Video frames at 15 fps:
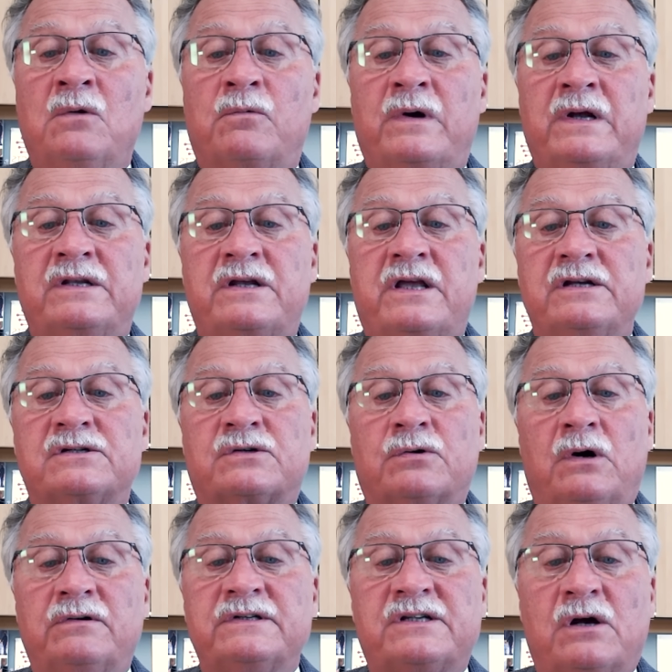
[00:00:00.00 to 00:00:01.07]
When
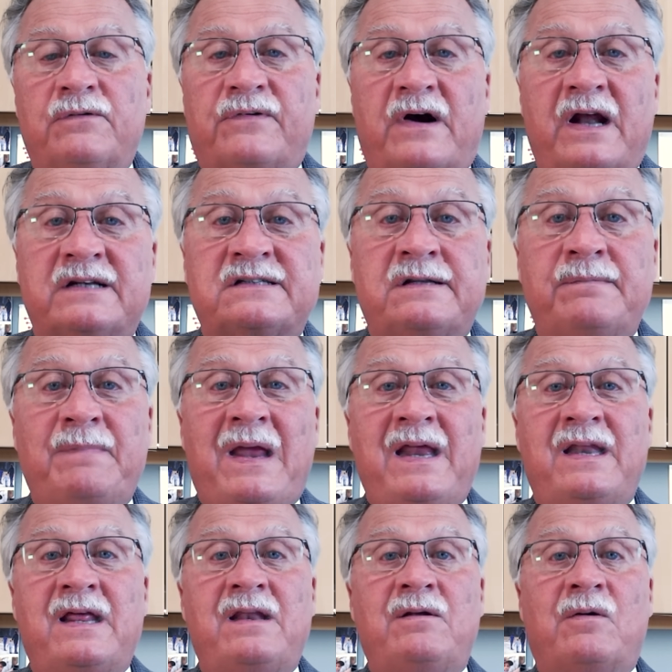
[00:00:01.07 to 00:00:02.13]
control is
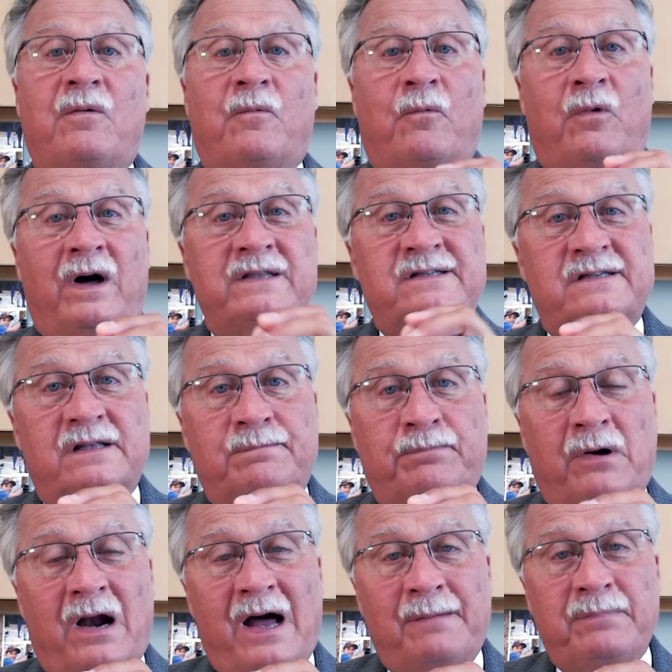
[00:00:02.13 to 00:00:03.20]
overestimated, what's the
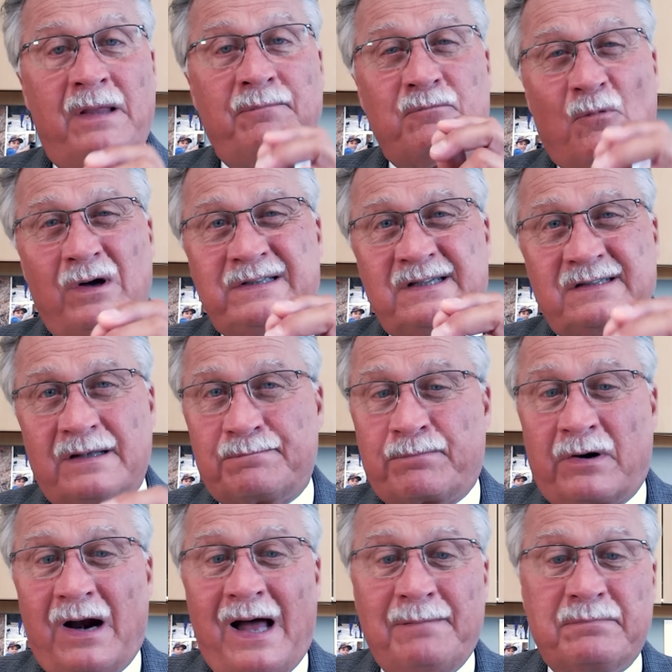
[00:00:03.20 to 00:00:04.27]
problem? What's the
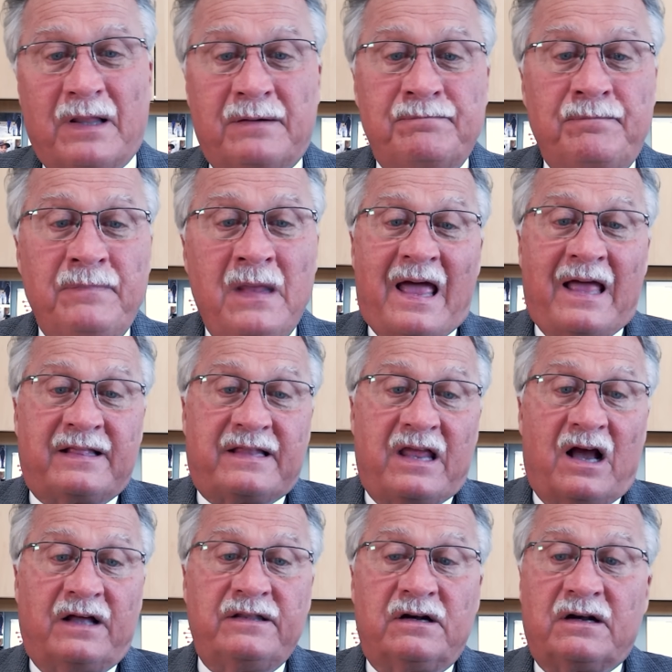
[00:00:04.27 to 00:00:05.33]
problem? That
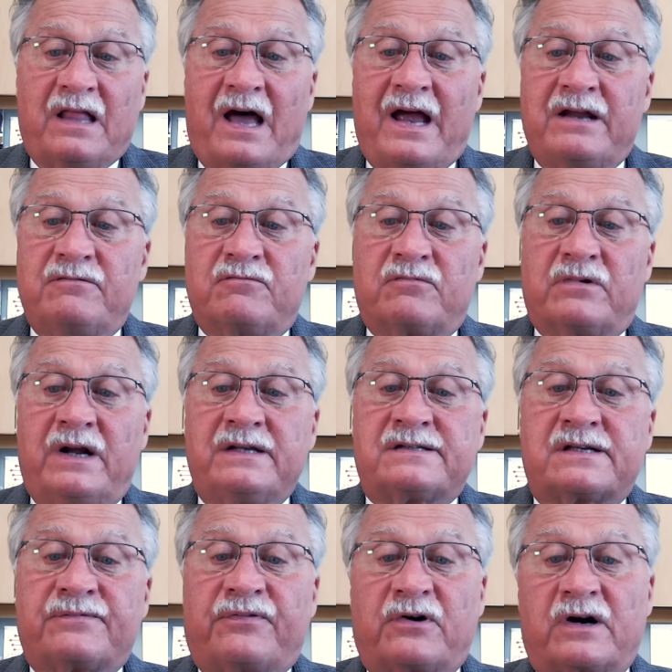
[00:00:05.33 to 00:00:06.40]
the underlying
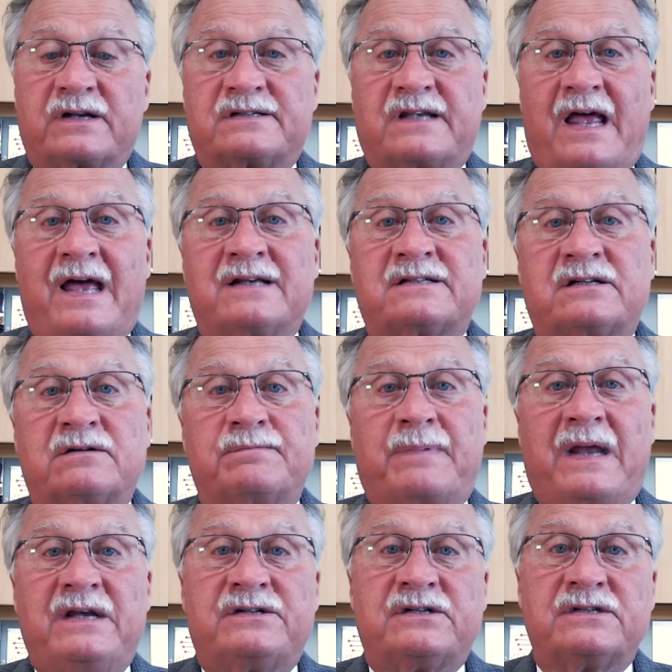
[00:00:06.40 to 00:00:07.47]
risk for
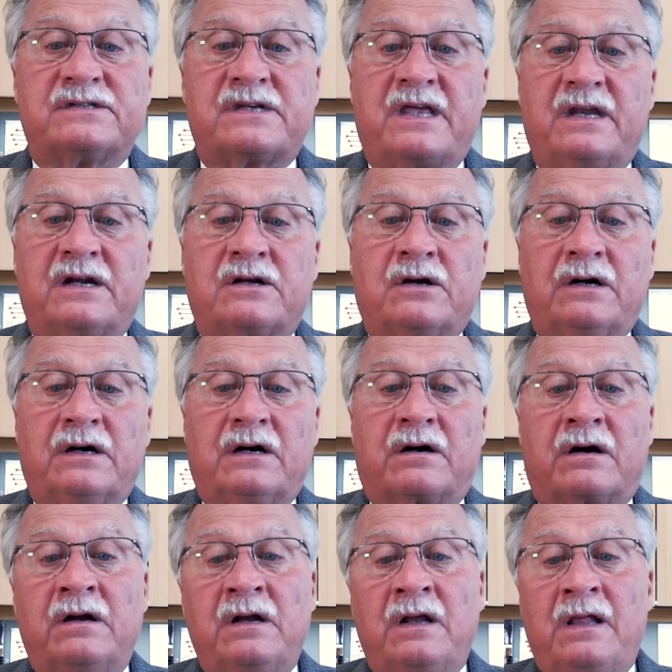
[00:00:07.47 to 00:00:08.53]
exacerbations can
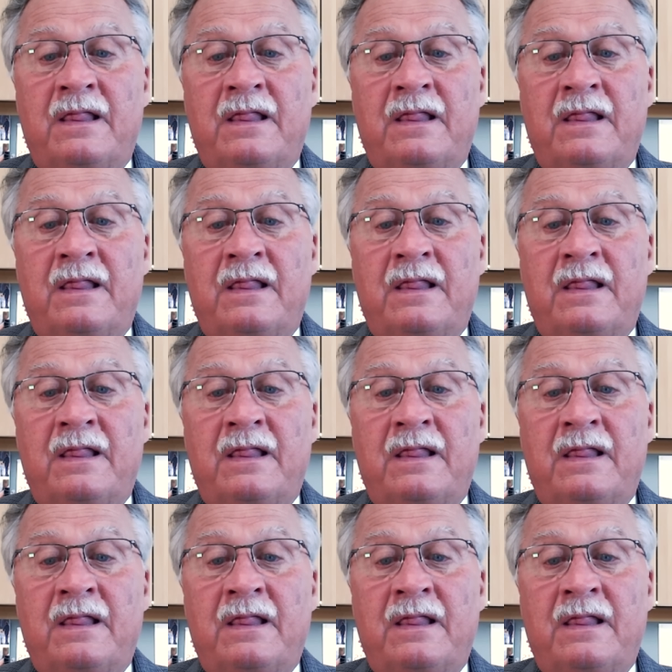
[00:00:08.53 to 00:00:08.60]
occur.